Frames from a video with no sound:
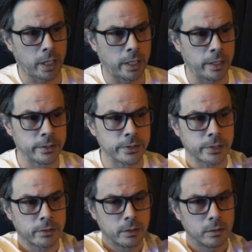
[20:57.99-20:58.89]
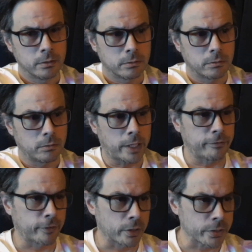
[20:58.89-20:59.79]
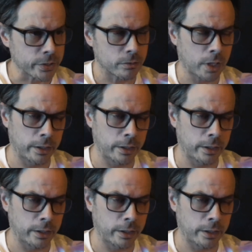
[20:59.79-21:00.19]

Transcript: And at first,